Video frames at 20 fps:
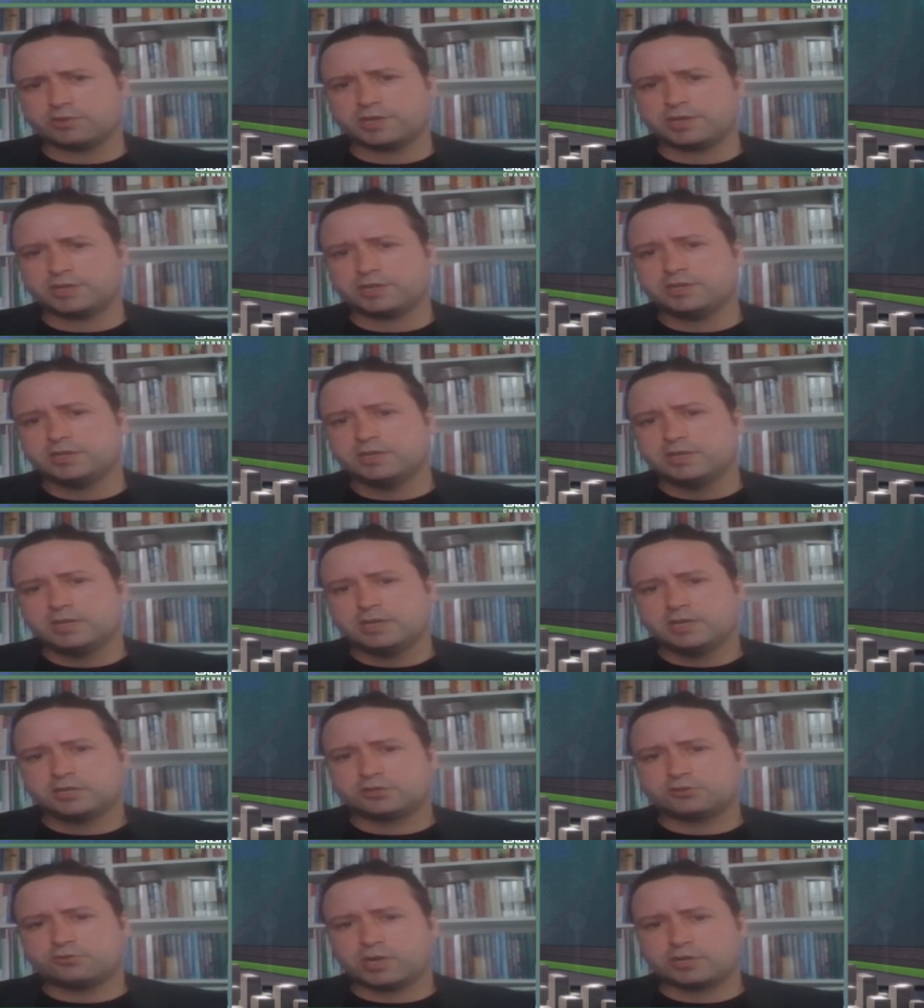really,
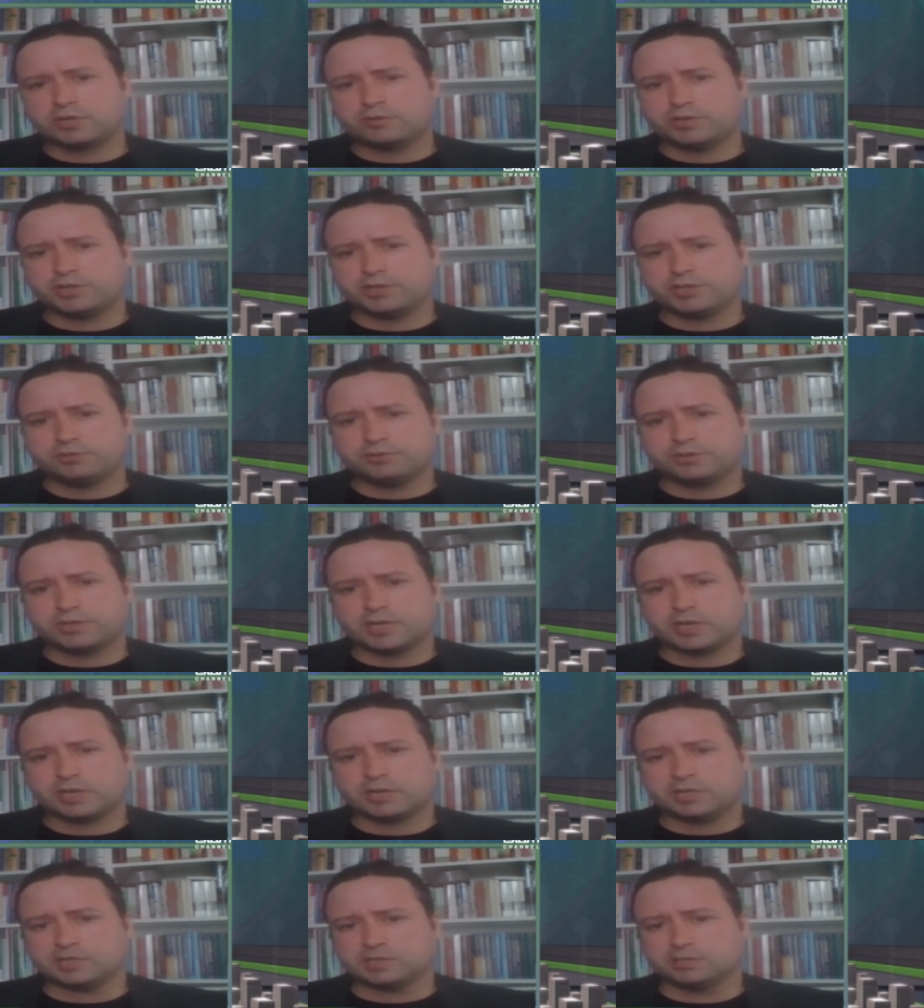trade with the
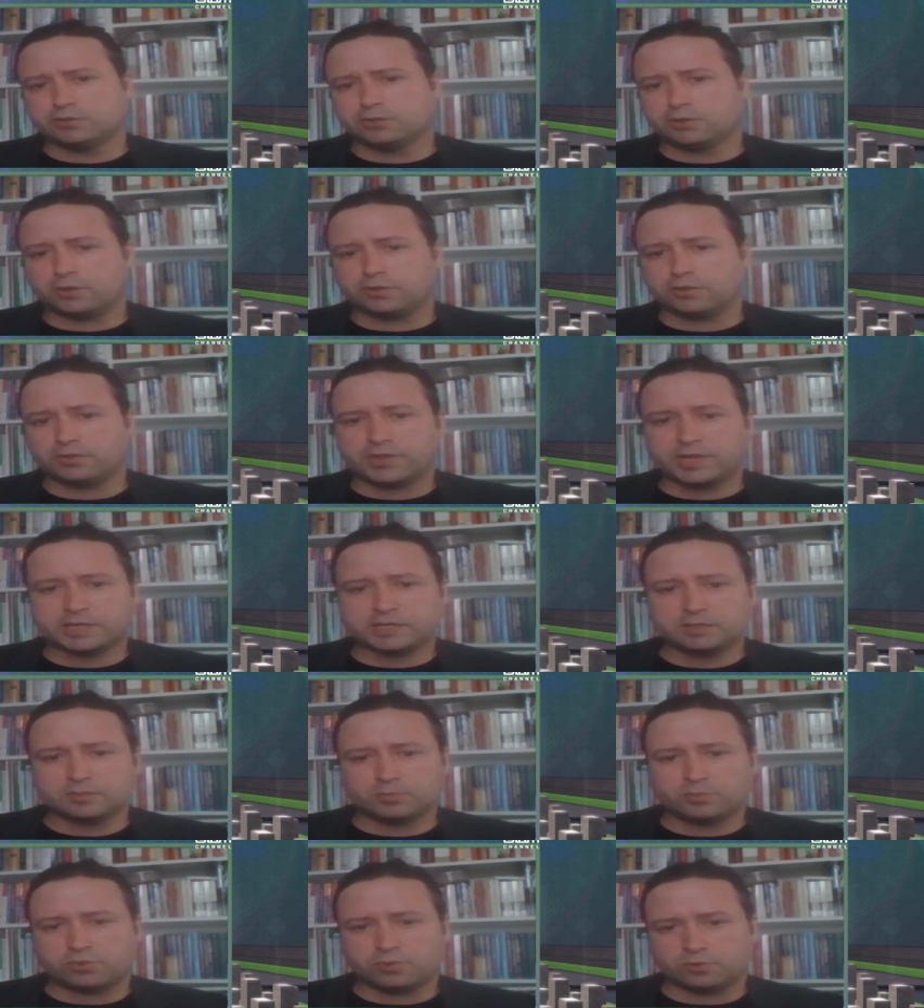UK is not
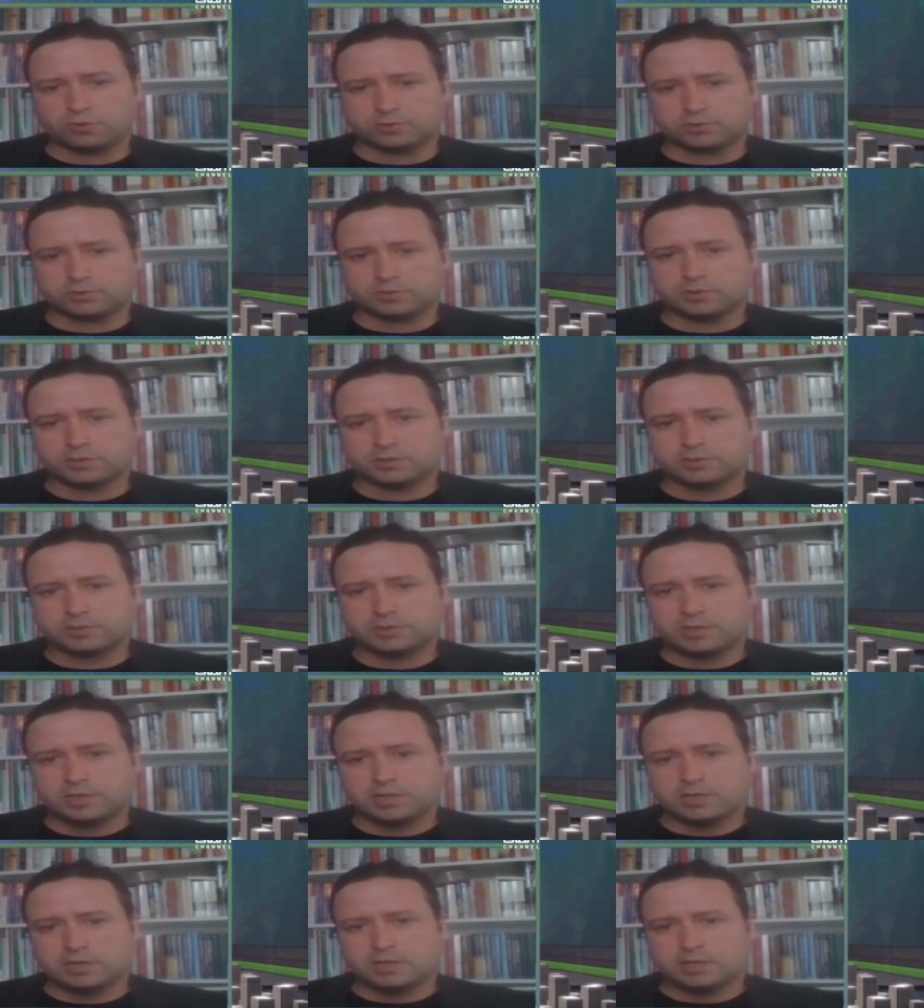that important.